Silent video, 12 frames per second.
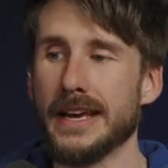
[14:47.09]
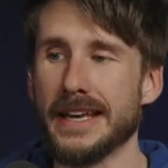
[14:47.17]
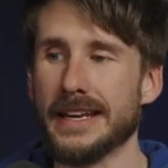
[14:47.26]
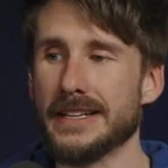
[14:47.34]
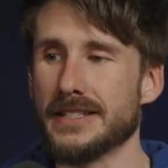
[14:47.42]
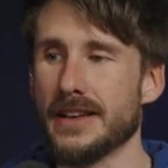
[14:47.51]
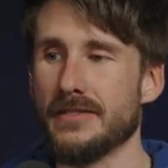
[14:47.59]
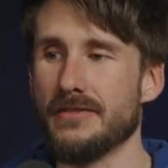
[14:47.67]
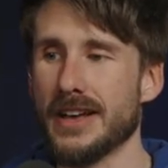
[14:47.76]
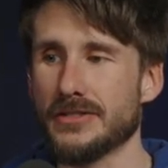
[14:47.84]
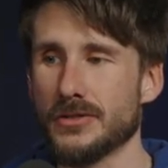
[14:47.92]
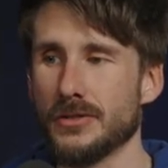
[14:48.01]
It is a
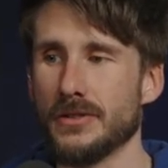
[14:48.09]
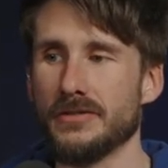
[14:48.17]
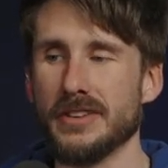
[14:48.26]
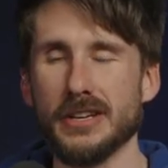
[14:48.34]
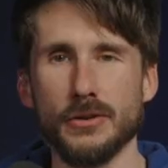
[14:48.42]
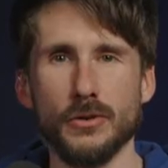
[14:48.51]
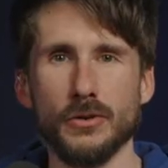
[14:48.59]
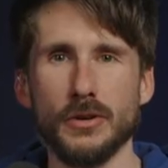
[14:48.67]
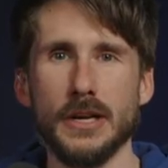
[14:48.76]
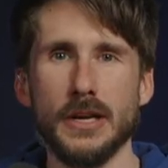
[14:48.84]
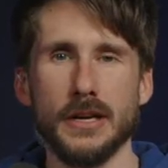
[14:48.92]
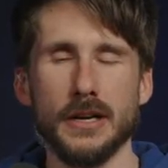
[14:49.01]
vessel, a vehicle
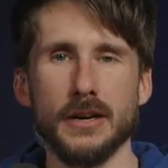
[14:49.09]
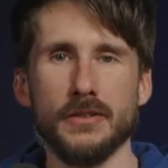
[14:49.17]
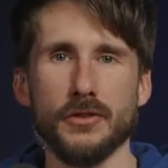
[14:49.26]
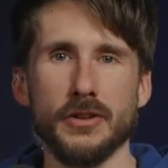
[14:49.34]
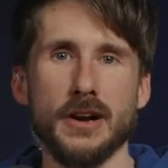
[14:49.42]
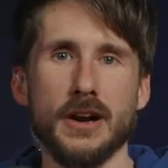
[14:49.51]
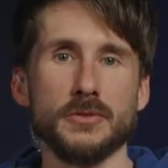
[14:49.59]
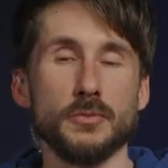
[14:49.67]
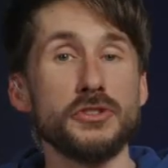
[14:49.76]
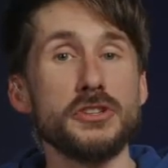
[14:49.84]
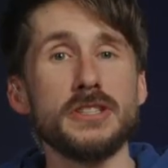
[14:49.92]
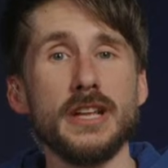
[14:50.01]
uh, for the
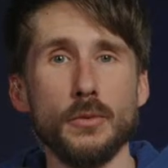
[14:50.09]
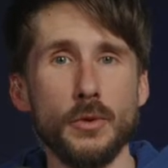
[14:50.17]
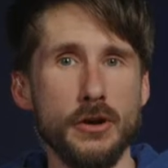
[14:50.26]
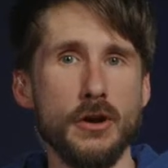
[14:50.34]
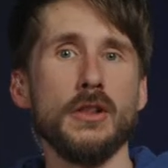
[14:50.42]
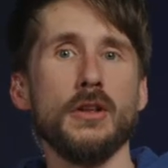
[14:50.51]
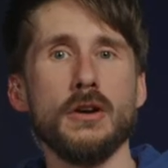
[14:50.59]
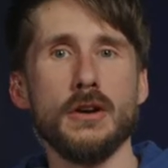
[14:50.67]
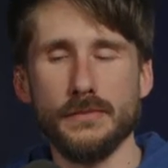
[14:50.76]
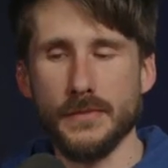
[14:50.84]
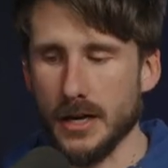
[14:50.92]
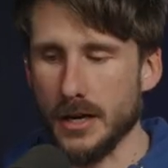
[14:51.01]
gospel, just like we all are.
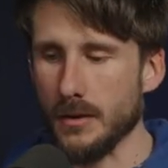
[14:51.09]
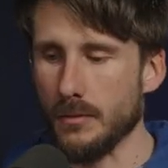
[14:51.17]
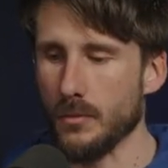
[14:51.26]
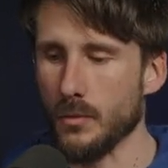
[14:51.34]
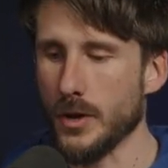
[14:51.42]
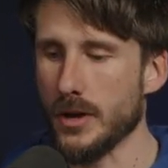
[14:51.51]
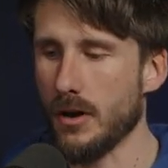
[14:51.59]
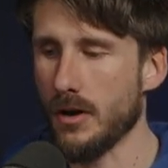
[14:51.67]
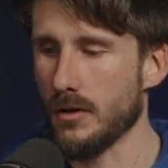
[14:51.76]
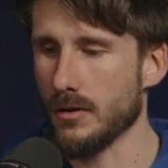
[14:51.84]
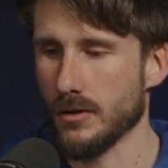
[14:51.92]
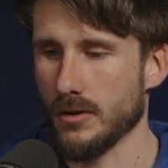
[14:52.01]
Um, we
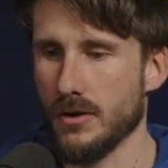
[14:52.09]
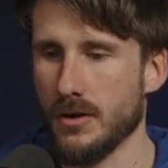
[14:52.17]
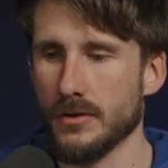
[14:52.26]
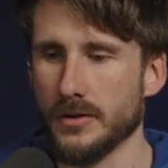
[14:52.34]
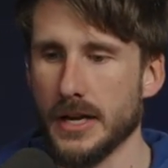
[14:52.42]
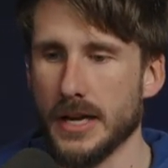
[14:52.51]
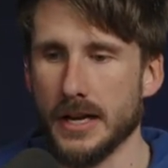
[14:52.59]
all are called.